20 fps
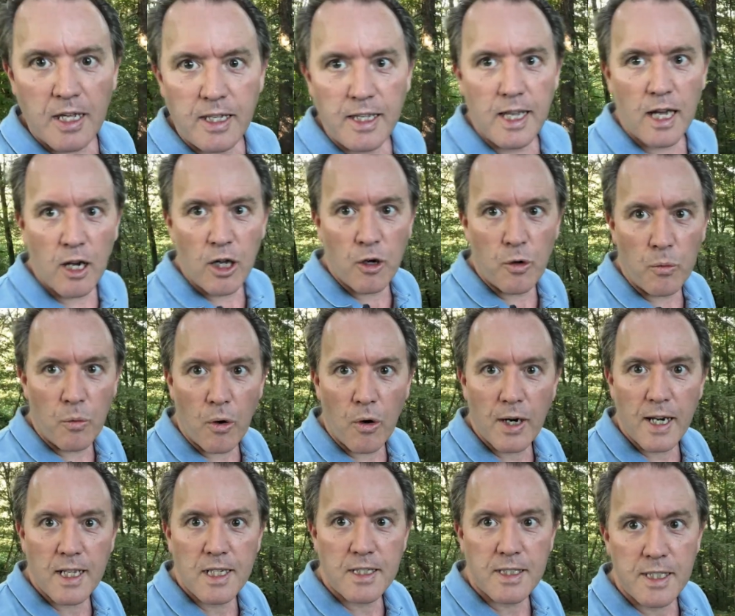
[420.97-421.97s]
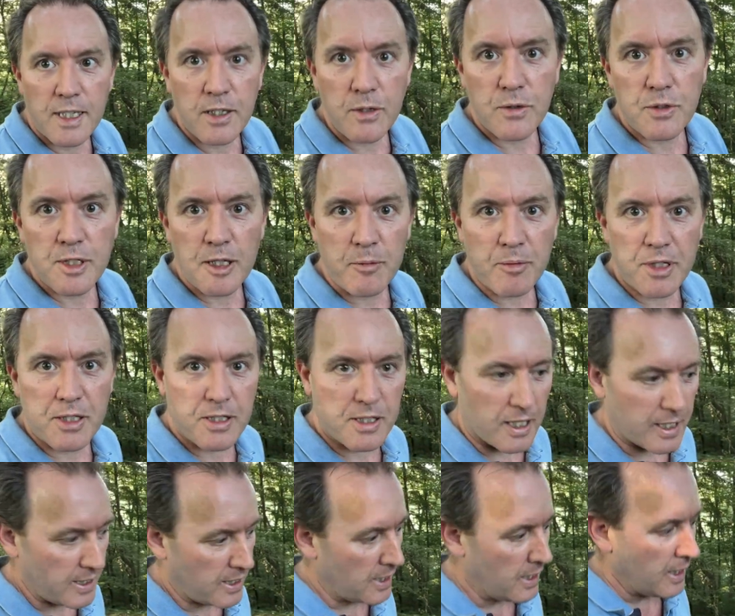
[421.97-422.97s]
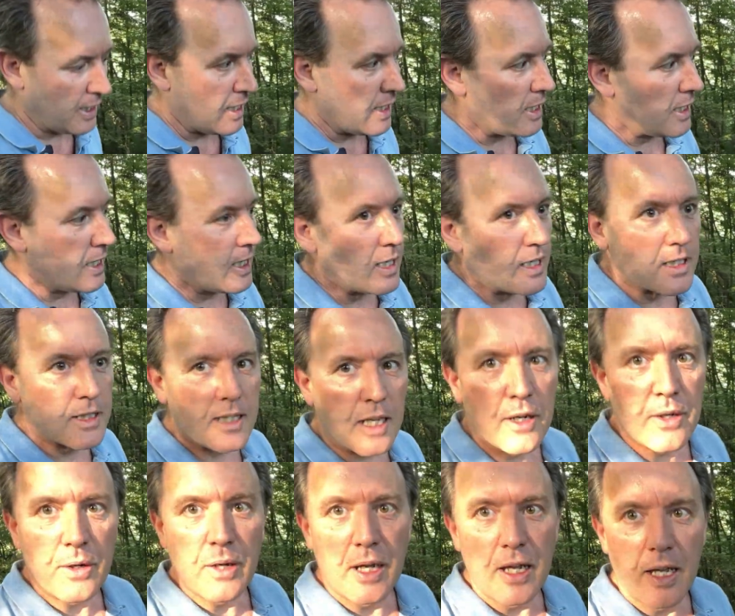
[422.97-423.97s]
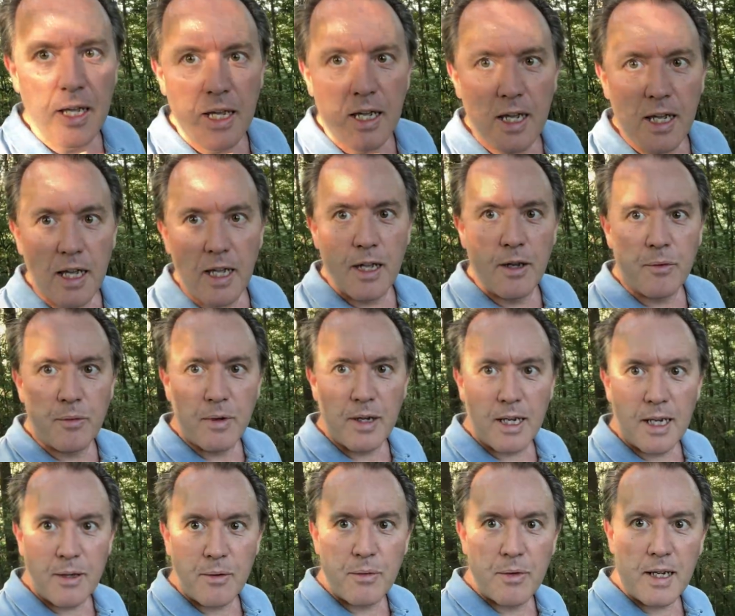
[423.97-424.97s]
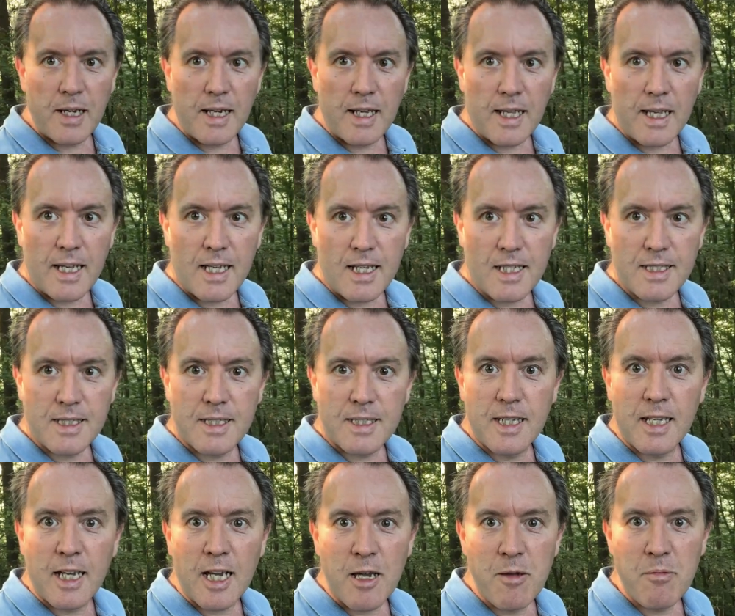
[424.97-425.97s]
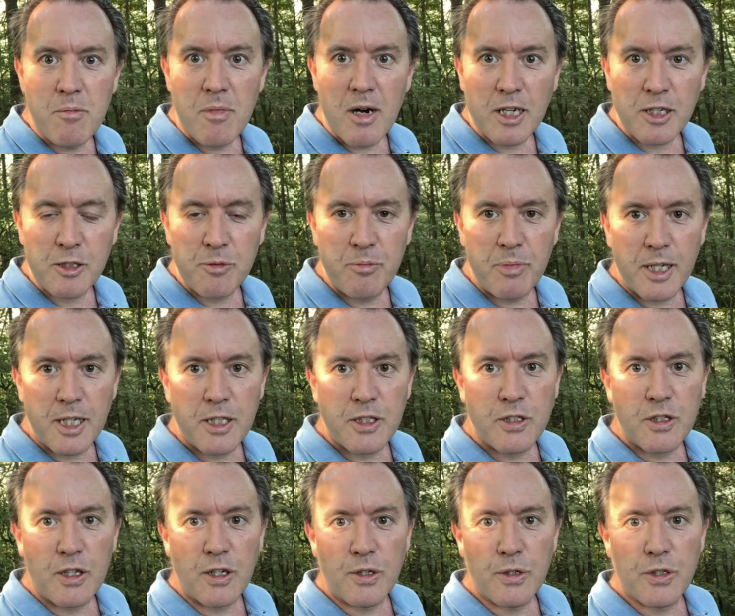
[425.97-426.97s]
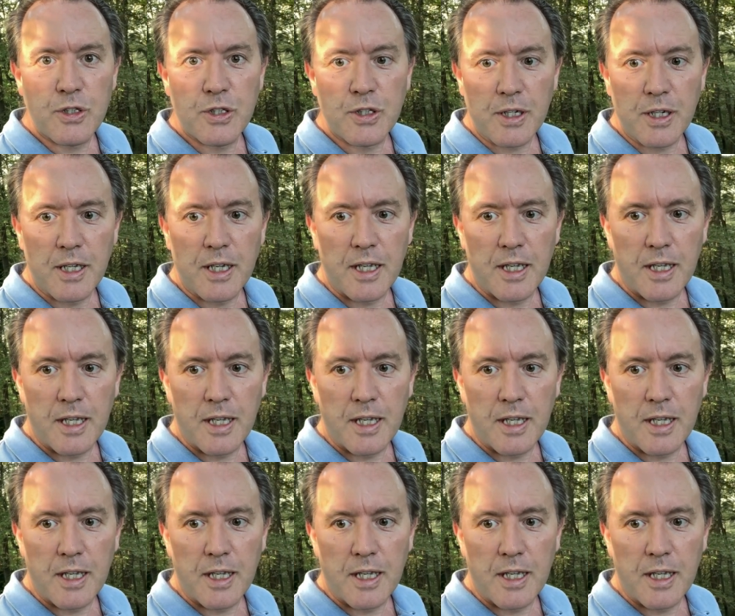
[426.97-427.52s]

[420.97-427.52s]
yellow warning signals up the side. So it really, really is a much better solution.